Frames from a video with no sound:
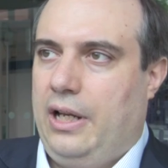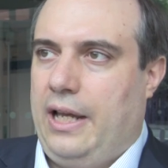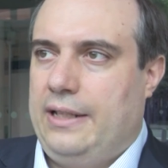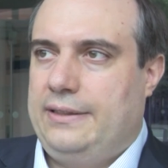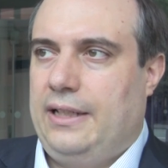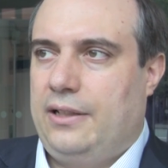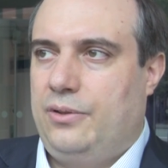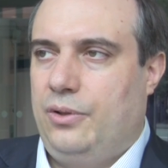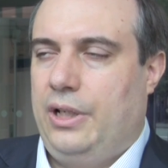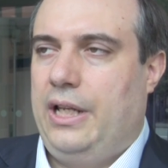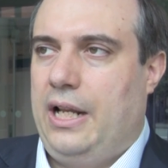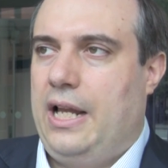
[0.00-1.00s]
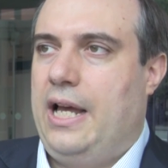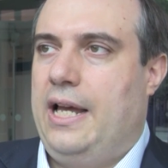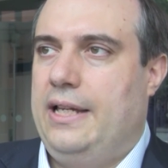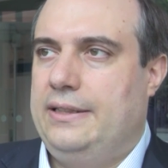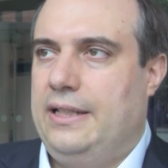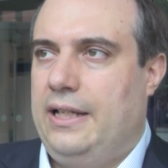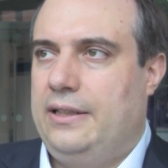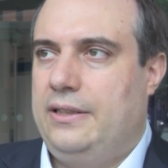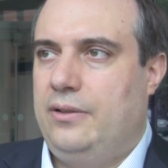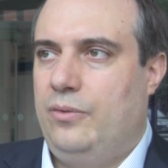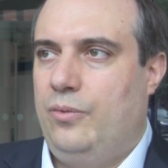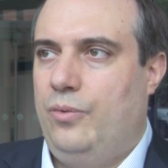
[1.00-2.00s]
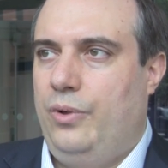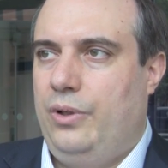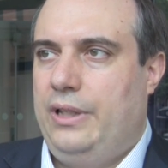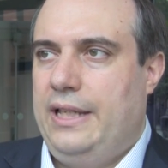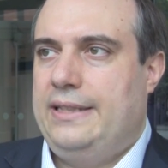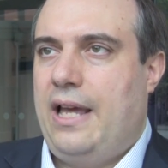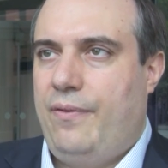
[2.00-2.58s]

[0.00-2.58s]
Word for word: can start to realize that this